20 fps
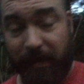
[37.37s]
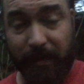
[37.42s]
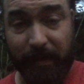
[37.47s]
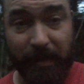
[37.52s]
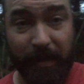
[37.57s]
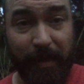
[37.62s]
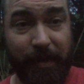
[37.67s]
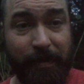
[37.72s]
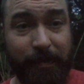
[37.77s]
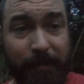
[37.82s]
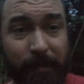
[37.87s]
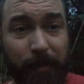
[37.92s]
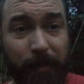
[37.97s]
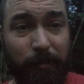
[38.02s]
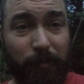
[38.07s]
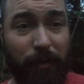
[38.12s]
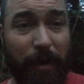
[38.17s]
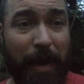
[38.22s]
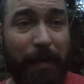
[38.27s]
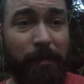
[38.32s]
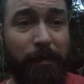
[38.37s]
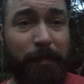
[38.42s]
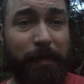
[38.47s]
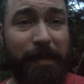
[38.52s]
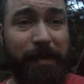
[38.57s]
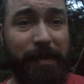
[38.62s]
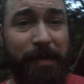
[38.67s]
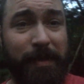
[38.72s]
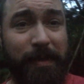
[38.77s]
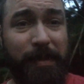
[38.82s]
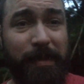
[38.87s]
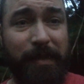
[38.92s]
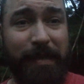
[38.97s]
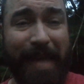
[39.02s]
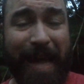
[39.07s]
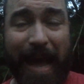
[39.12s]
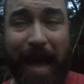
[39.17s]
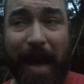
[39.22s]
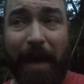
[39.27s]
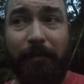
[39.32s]
said, that private businesses
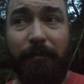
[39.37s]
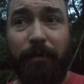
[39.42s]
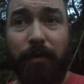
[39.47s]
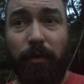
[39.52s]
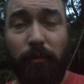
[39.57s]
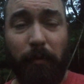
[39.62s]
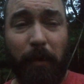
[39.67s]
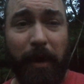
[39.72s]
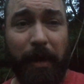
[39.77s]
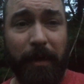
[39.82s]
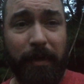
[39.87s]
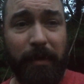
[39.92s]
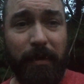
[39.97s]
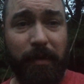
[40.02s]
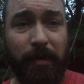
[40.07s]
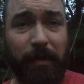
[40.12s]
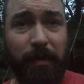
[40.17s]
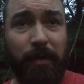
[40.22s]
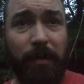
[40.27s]
have the right